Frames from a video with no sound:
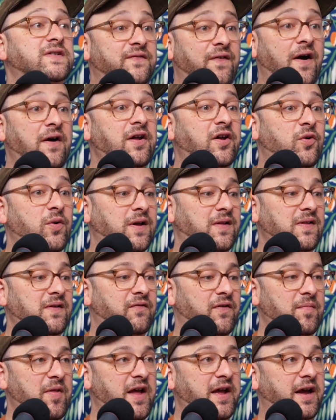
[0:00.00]
very quickly
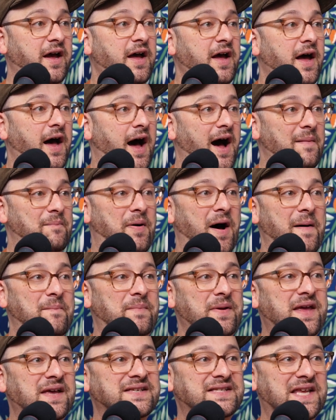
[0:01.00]
from like a
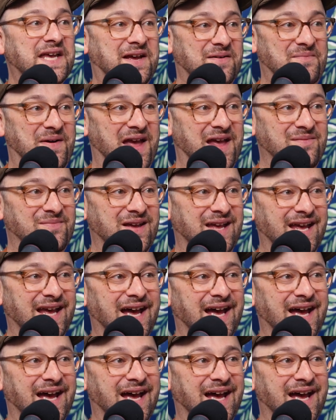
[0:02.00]
puppy is like a baby,